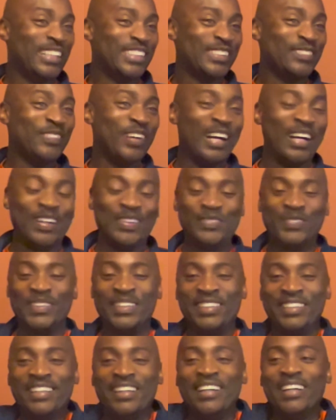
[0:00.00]
I smile.
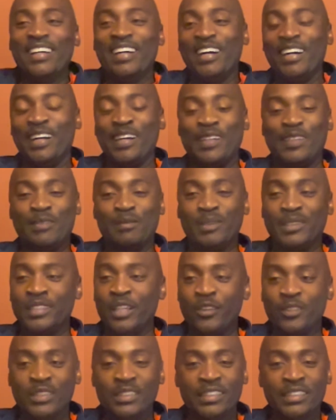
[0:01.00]
But
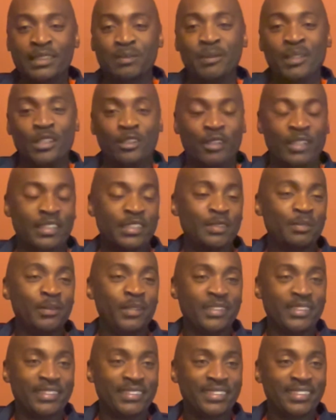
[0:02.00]
no, it's been a great
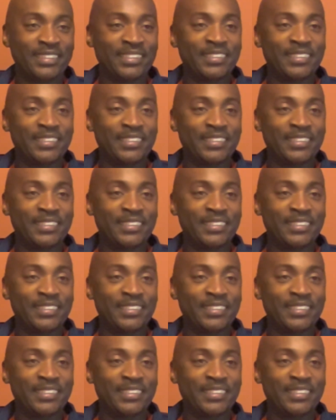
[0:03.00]
experience.